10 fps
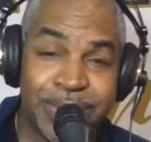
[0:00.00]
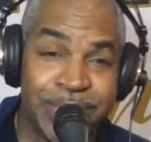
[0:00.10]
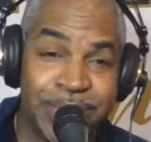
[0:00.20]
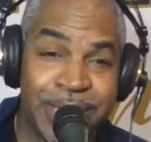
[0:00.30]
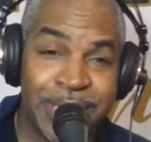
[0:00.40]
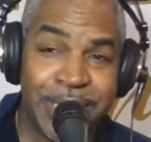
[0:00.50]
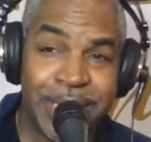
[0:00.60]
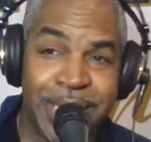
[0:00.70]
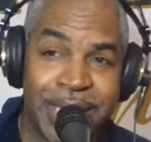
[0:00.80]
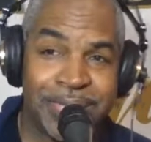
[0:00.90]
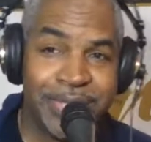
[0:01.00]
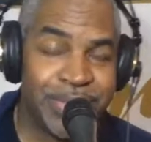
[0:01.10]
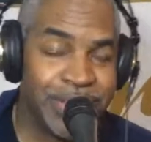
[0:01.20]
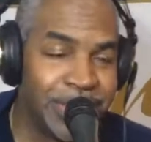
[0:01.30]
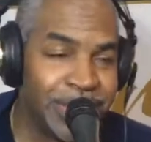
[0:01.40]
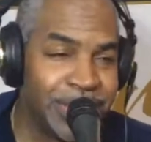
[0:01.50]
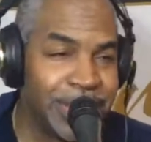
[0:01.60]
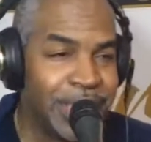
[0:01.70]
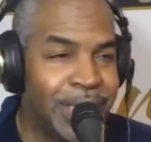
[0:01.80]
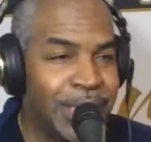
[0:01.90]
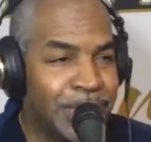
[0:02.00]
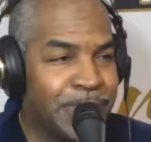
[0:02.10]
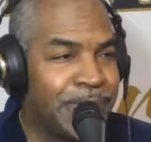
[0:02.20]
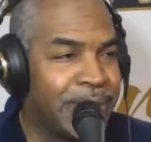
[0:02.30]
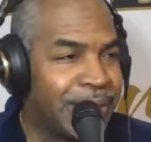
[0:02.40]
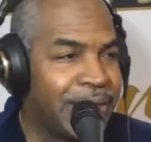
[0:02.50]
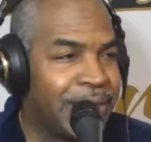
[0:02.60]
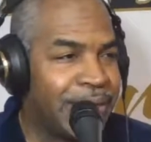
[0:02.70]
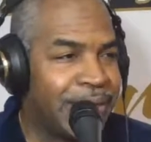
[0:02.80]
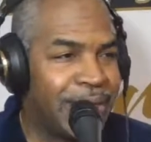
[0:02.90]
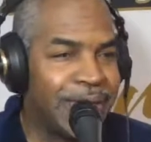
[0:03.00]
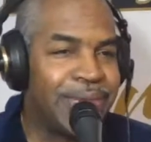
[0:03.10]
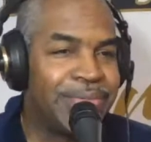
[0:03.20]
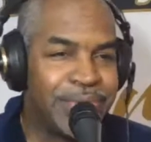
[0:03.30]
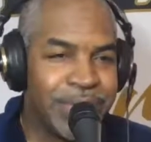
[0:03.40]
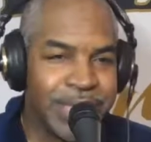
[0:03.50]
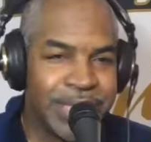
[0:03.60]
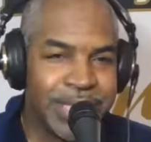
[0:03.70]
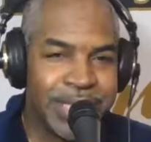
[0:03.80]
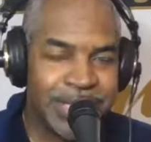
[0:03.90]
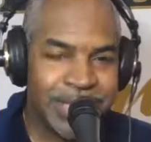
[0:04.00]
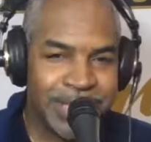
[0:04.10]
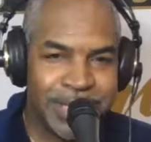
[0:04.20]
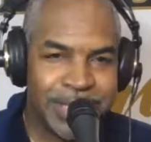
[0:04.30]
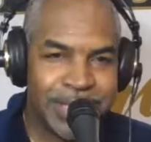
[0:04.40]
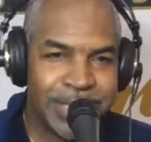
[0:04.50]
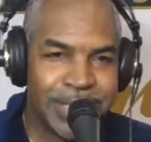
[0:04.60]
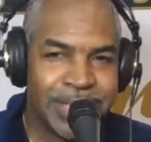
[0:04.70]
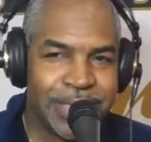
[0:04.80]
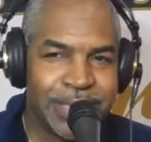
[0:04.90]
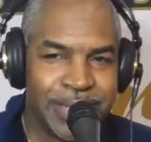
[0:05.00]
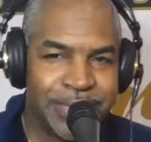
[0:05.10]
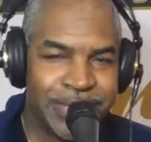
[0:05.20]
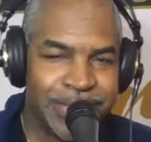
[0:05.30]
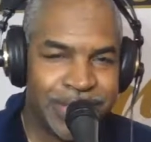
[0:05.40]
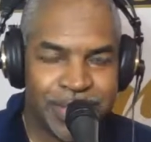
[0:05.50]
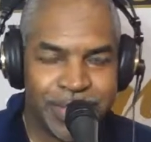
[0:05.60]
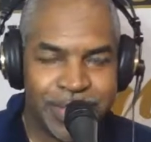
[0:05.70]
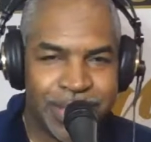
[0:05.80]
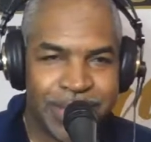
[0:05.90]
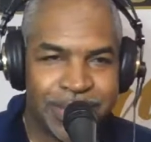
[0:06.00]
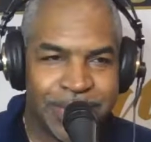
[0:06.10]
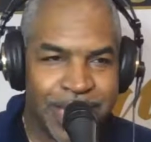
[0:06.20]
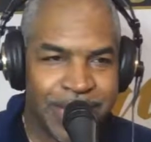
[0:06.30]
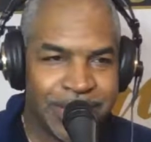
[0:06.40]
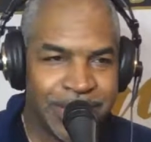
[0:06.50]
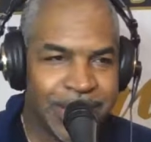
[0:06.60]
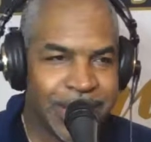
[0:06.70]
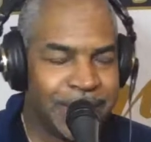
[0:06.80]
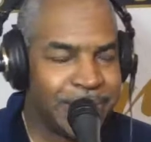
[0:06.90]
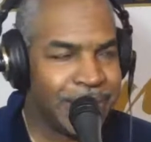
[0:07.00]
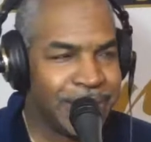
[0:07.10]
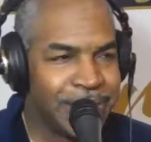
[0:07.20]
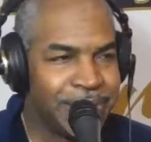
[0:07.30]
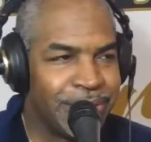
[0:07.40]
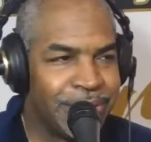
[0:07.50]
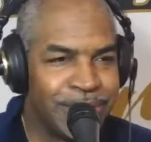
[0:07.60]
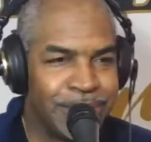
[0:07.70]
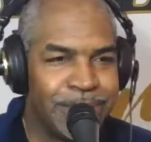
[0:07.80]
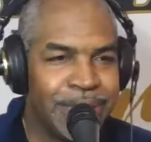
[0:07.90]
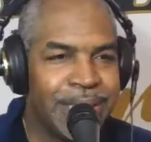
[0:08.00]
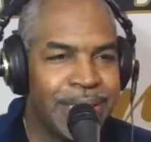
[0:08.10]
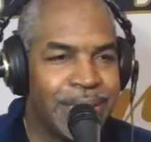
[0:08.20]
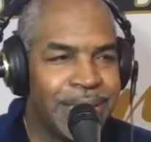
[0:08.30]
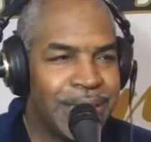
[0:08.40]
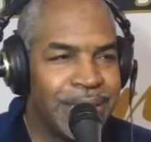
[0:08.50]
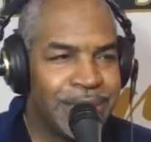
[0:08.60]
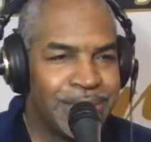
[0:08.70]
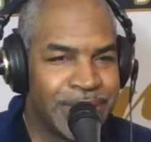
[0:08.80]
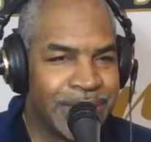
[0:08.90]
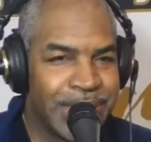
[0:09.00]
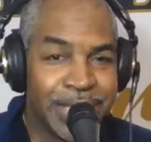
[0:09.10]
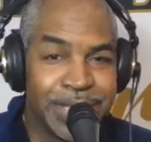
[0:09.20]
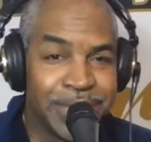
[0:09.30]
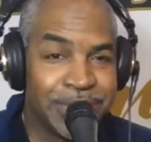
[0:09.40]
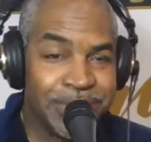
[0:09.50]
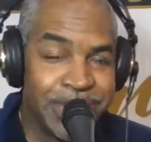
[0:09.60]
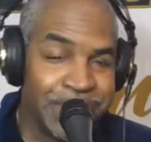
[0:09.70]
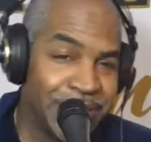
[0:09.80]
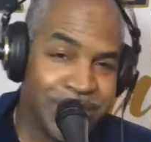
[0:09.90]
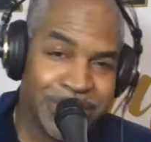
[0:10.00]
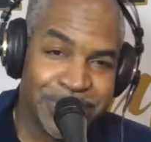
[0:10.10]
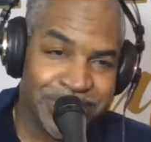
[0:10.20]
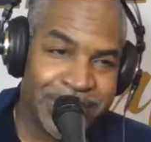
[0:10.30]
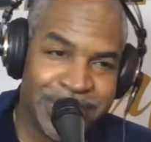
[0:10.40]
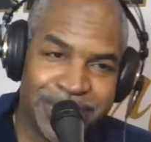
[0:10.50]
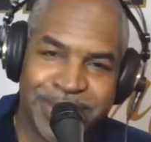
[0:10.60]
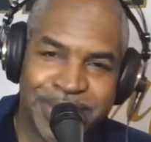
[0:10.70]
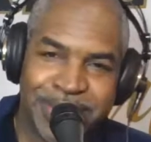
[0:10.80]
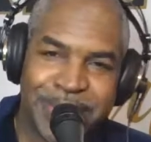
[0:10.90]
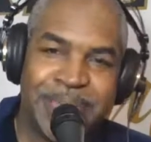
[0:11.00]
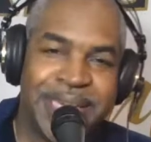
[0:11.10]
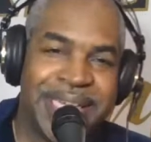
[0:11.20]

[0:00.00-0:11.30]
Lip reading: We've done that the last few years. But unfortunately this year, this was the first year we tried to do it outside because of COVID, but it was like a torrential rainstorm.